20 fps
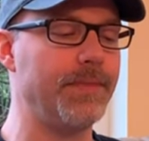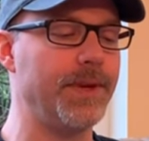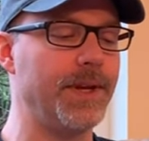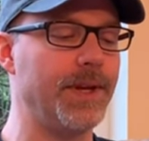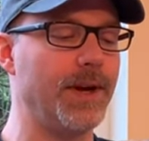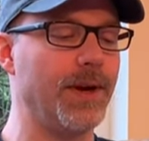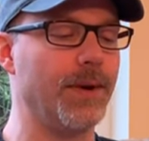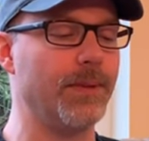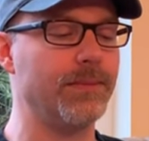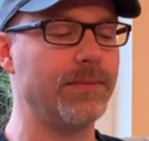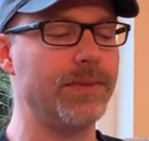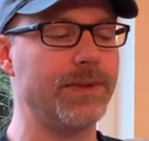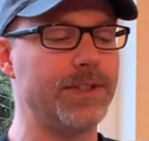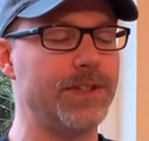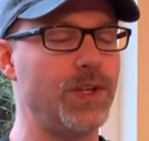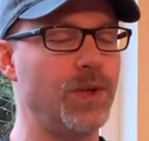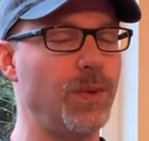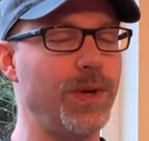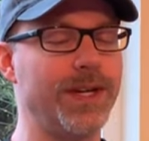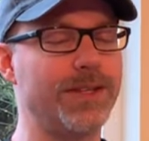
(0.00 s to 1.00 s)
you know,
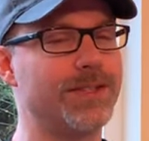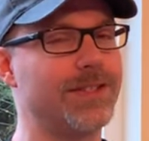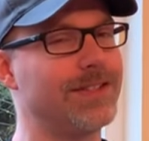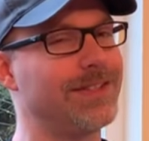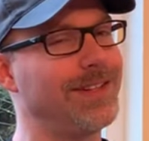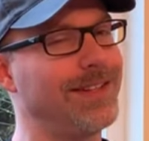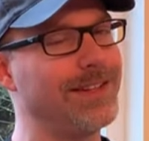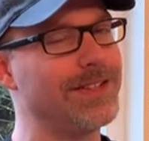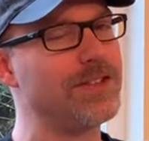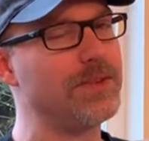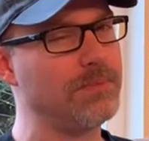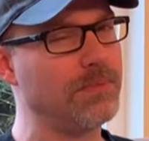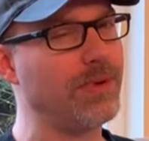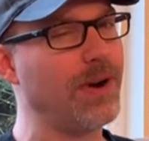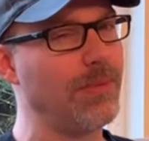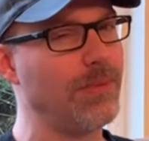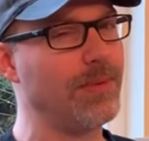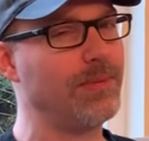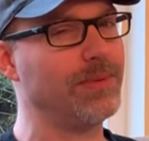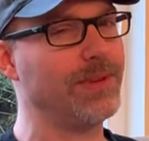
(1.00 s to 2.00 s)
two weeks isn't
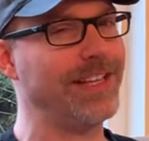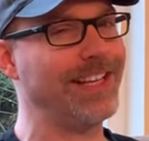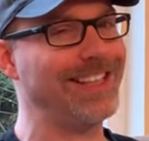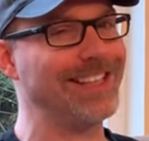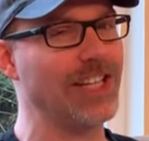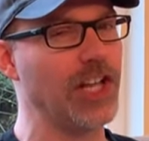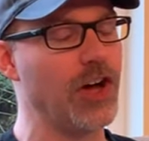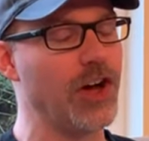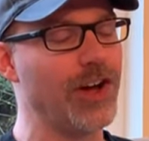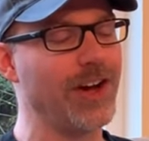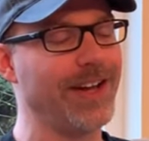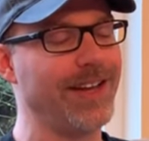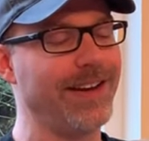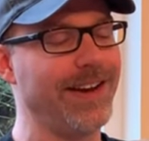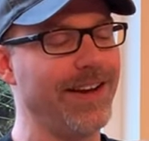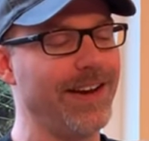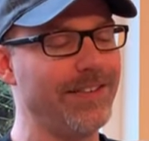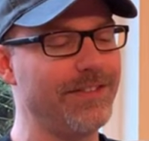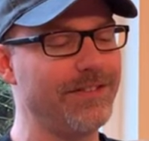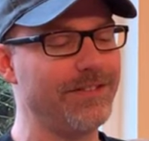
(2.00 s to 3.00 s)
probably long
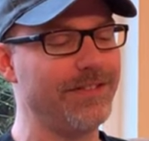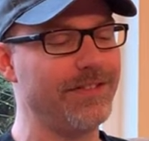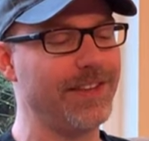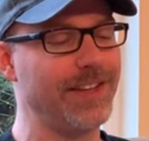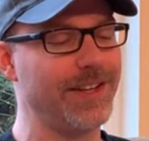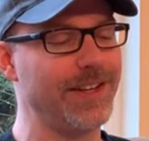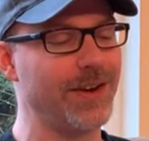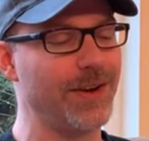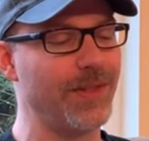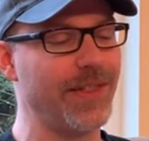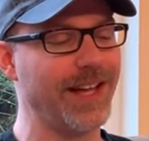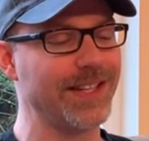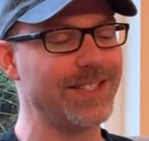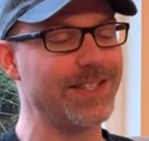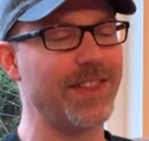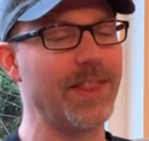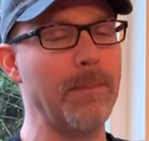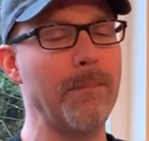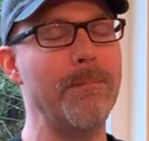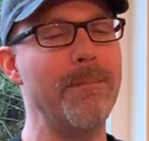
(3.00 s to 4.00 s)
enough. You know,
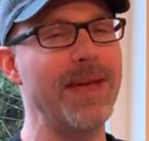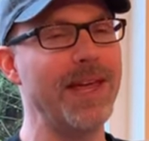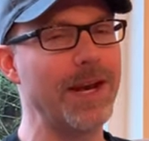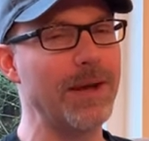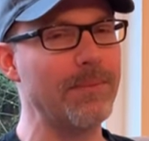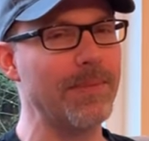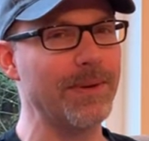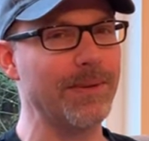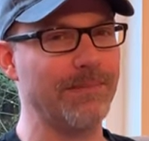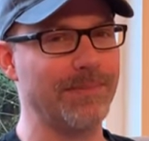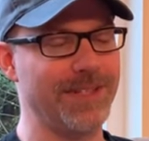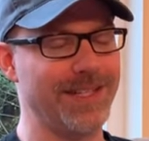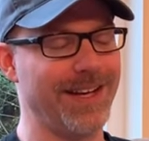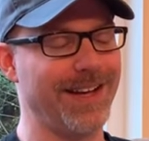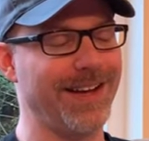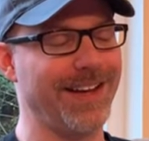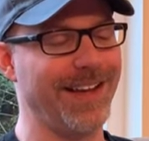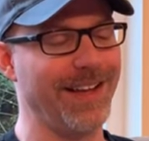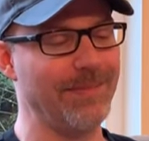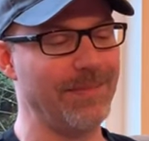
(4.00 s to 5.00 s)
that's the minimum
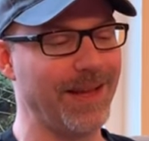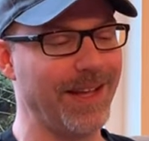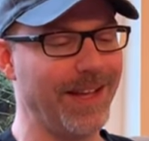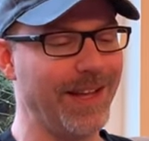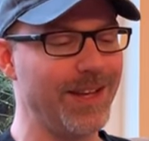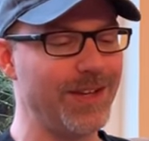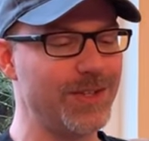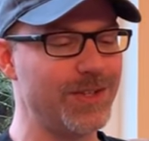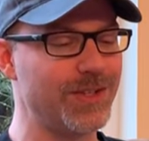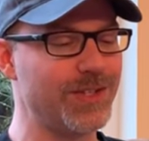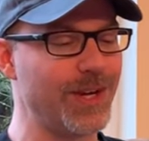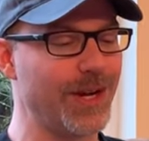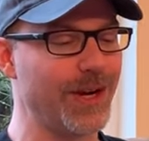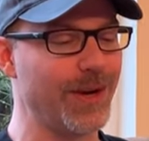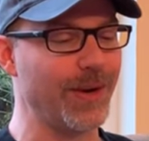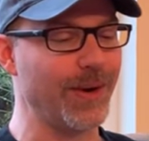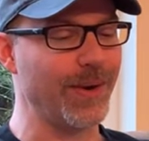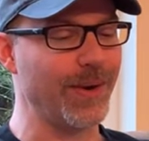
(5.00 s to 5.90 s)
time. So